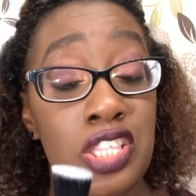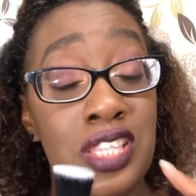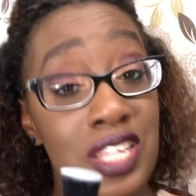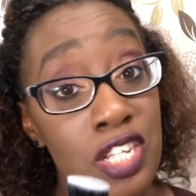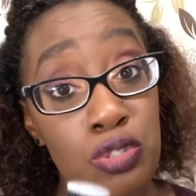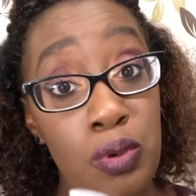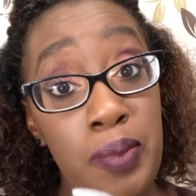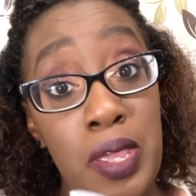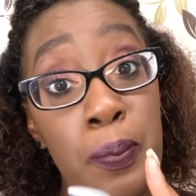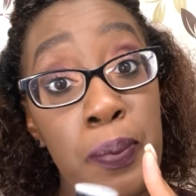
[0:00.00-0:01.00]
This would
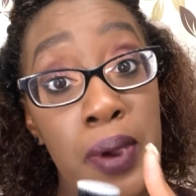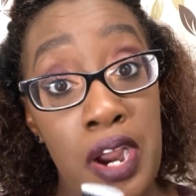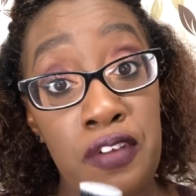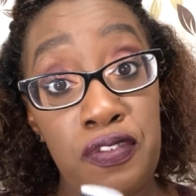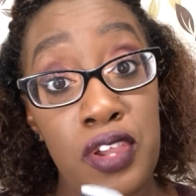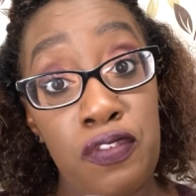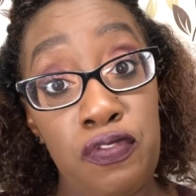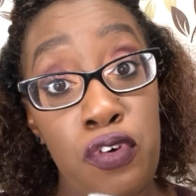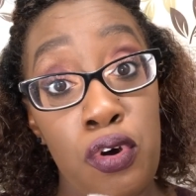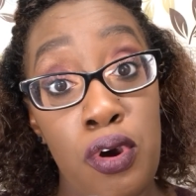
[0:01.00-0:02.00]
be
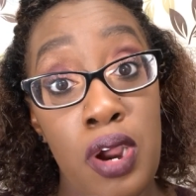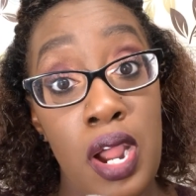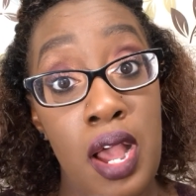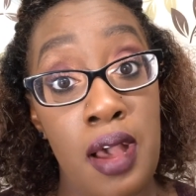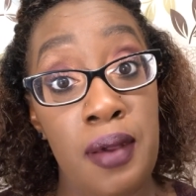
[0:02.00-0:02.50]
perfect for